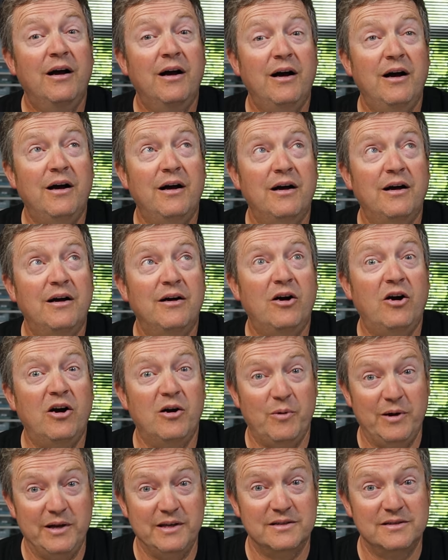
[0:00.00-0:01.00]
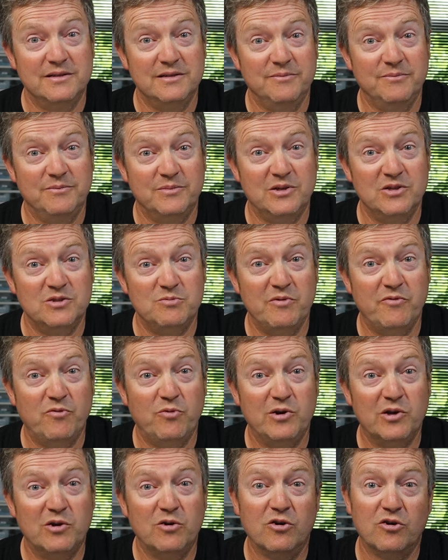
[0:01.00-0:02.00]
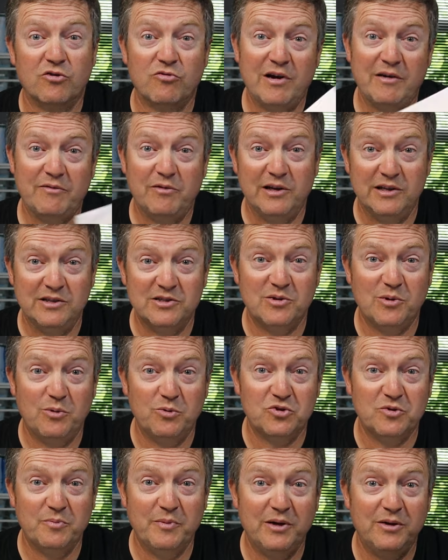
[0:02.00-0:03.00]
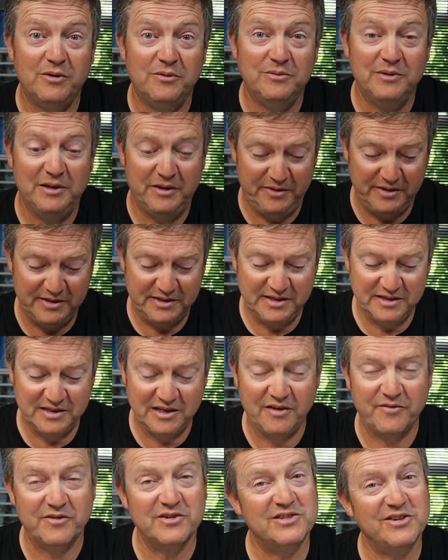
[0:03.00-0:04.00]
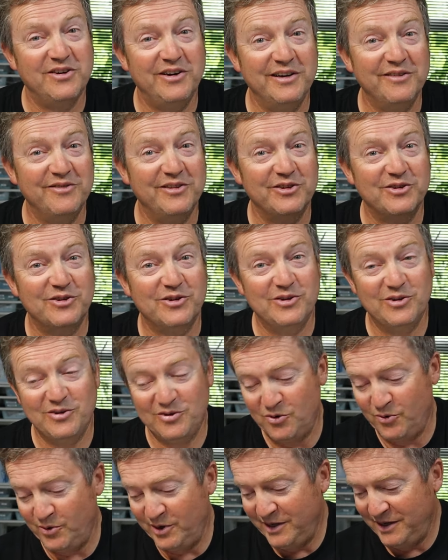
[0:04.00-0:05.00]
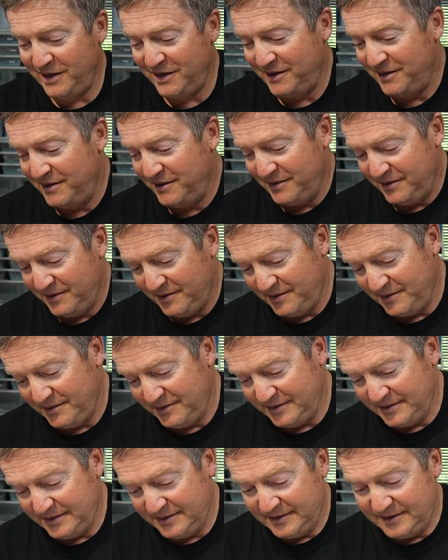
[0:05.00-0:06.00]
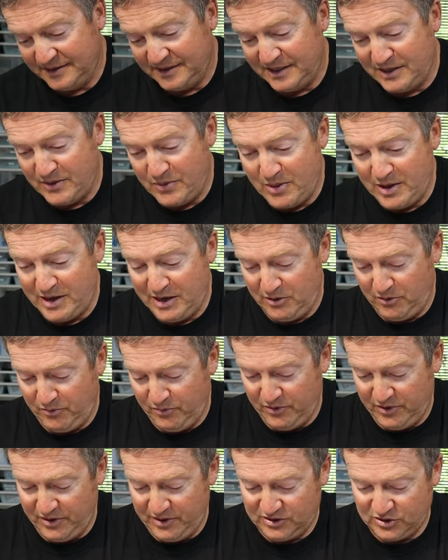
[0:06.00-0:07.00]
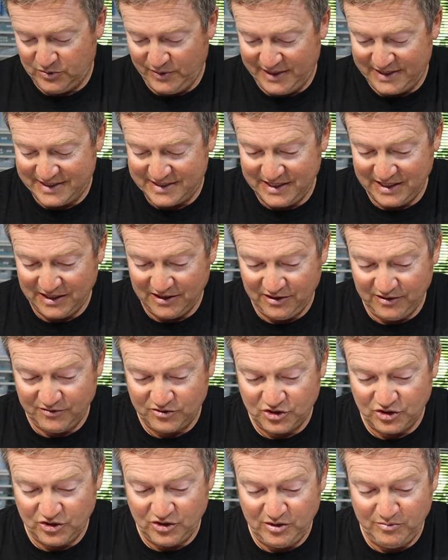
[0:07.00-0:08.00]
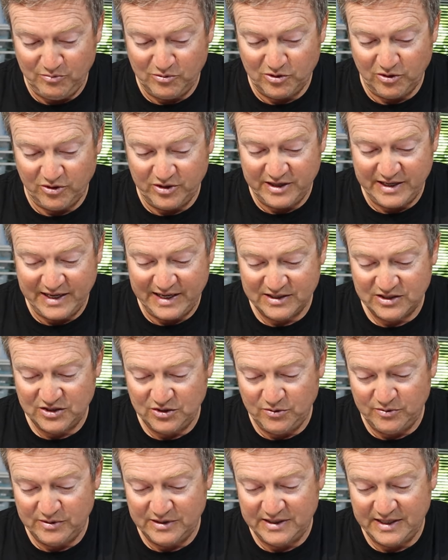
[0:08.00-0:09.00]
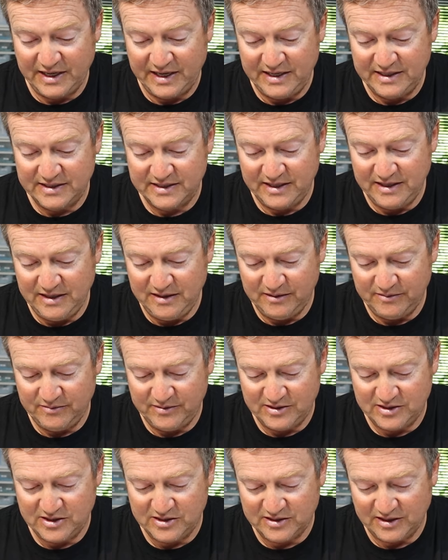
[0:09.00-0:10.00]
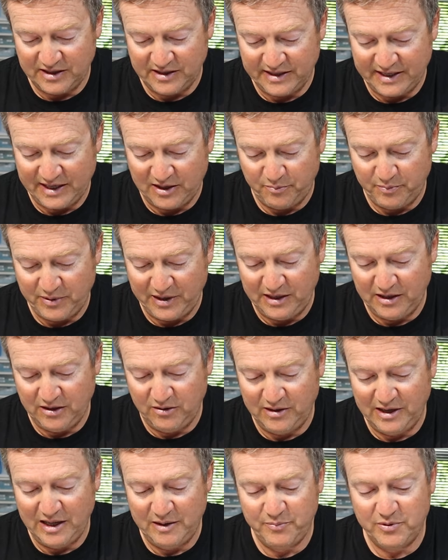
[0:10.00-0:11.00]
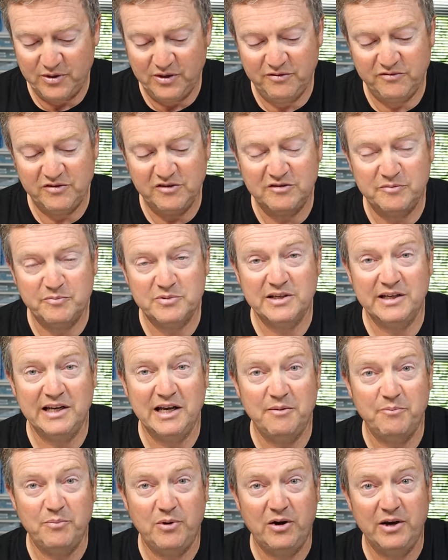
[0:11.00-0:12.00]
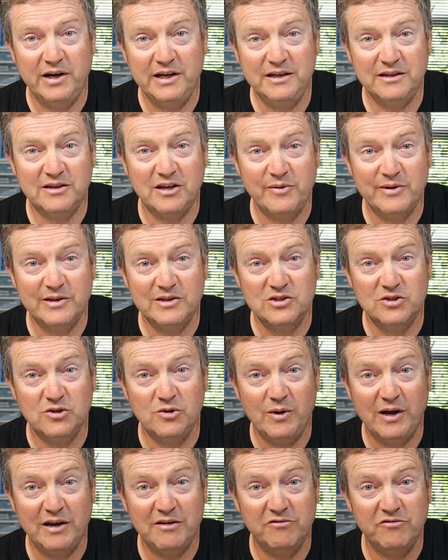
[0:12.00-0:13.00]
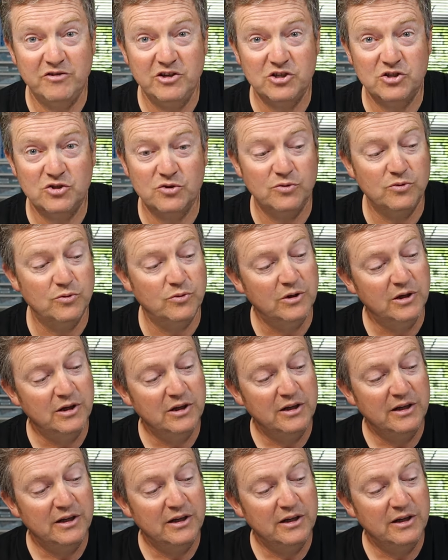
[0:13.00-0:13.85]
highways, because we've already got Gravel into Ultramel, and this is the other side of the coin. And then on the 26th of June, we've got Yazoo and Daisy. This is an albino leopard, 50% het pied, going to a visual